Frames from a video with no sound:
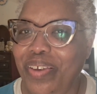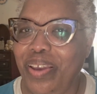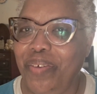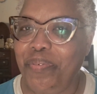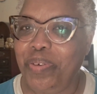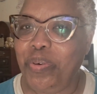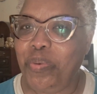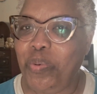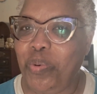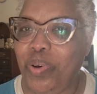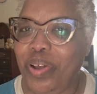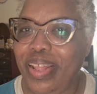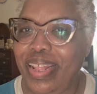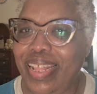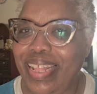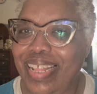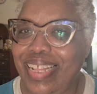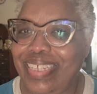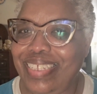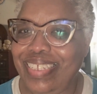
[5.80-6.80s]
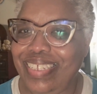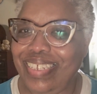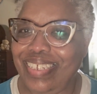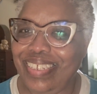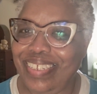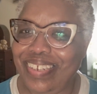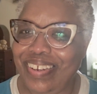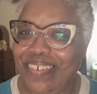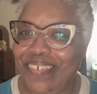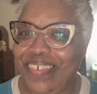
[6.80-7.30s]
everyone. This is
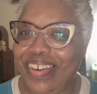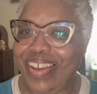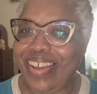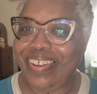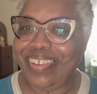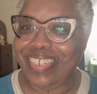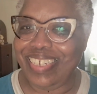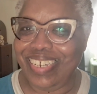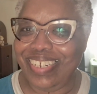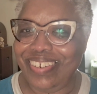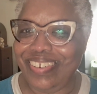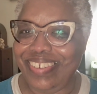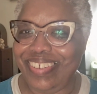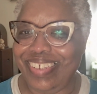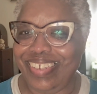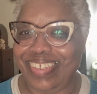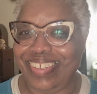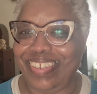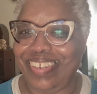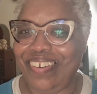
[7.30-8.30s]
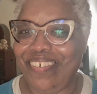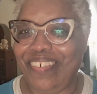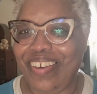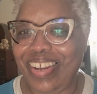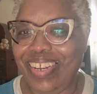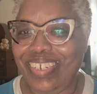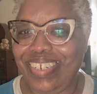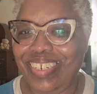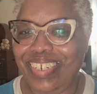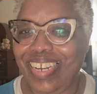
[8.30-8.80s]
Sincere, a teacher
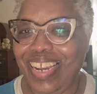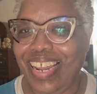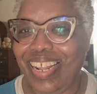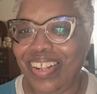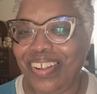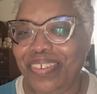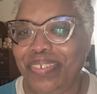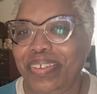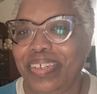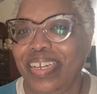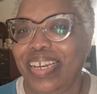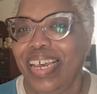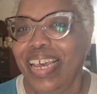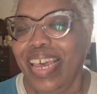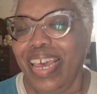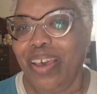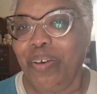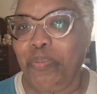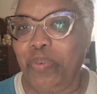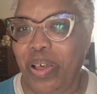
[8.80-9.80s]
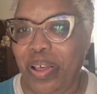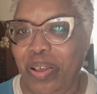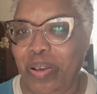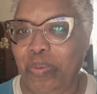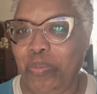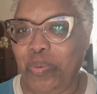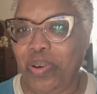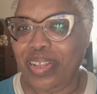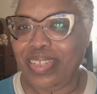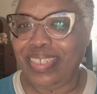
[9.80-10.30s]
Sincere's channel, and
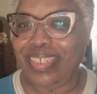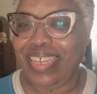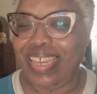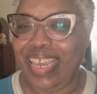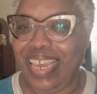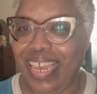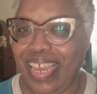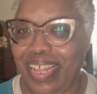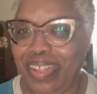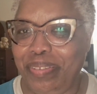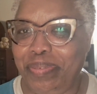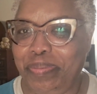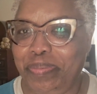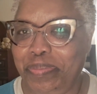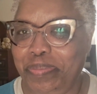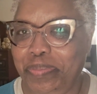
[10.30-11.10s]
welcome once again.